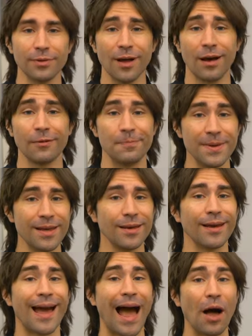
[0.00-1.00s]
who love
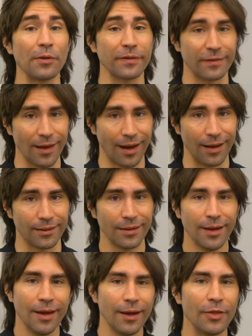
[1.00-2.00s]
being outside.
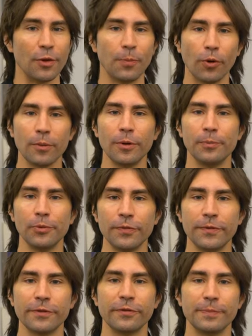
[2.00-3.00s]
Their portable
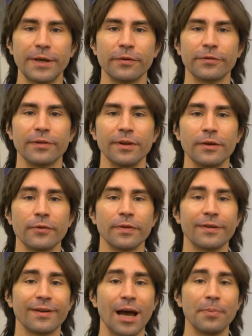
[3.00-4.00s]
Bluetooth speakers deliver
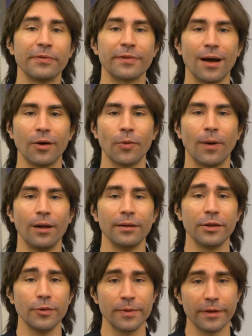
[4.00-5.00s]
the type of sound
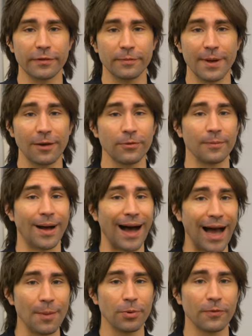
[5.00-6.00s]
quality you would expect from
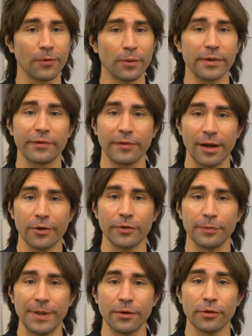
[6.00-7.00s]
high-performance stereo
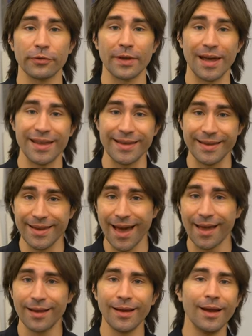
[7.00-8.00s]
speakers, and
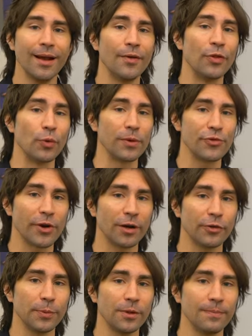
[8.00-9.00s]
yet they're
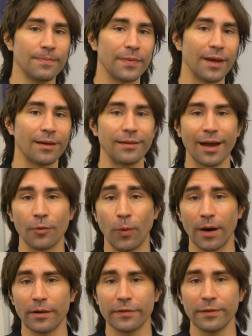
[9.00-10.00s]
rechargeable, they connect
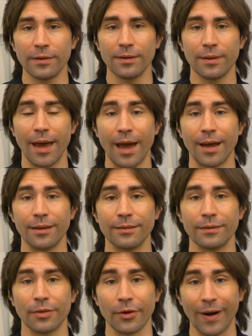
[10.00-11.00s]
wirelessly,
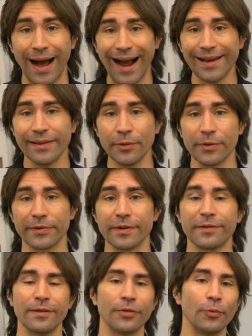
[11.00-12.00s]
and they're highly
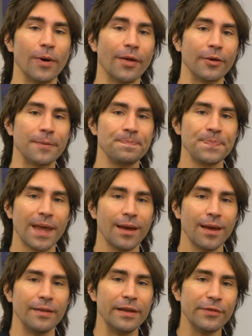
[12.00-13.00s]
resistant to weather.
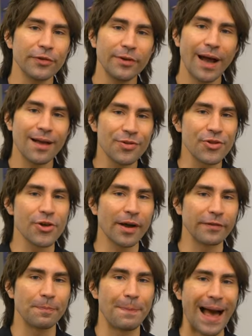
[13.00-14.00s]
These are not
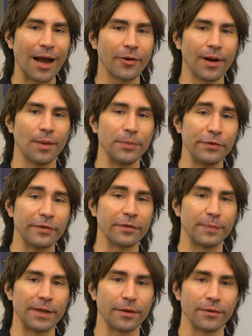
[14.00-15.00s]
just background music
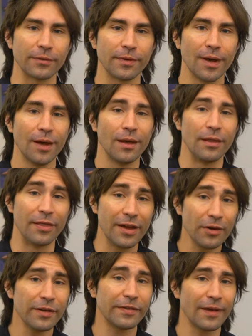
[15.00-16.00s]
speakers.
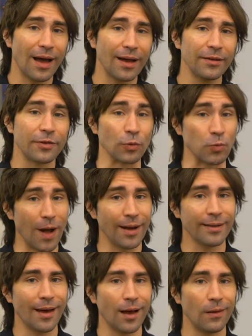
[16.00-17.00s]
They're designed to
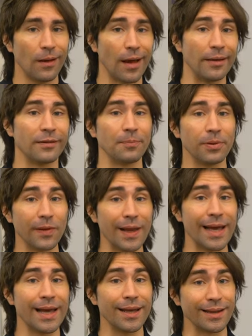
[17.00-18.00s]
rock out and to
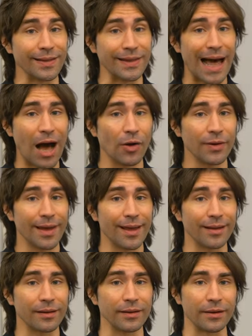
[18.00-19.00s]
play loud
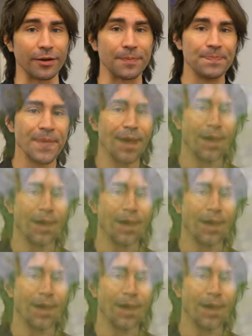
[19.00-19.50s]
and clear.